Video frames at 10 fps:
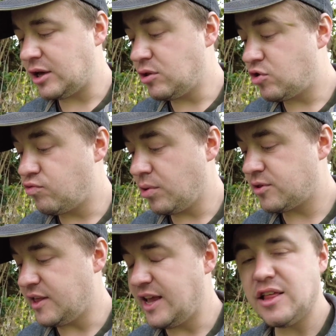
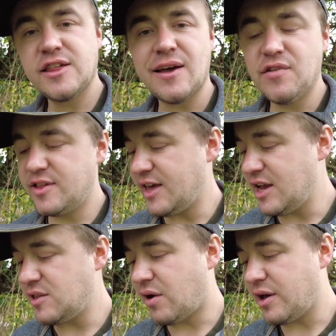constructed in
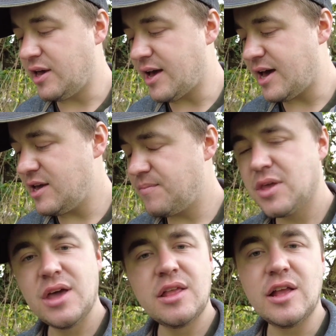1798.
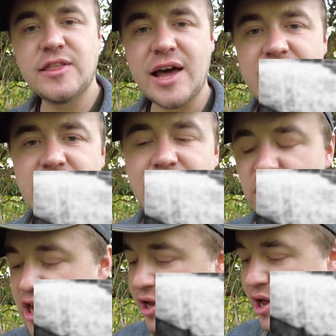The date it
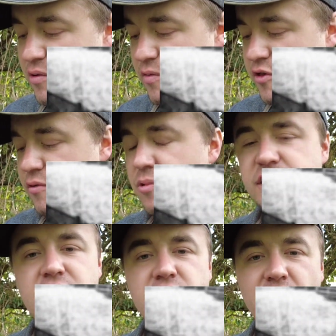actually closed was
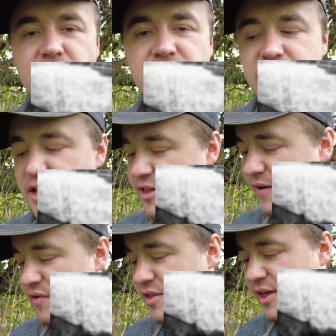in
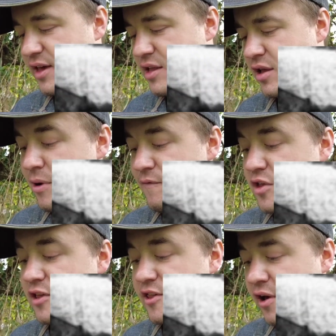1917, with
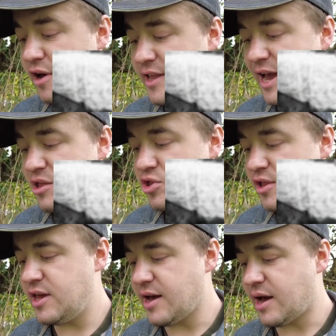the design
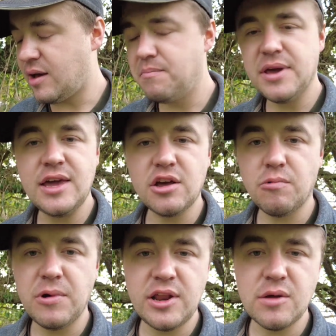engineer being
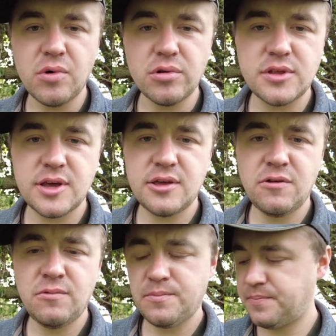William Underhill.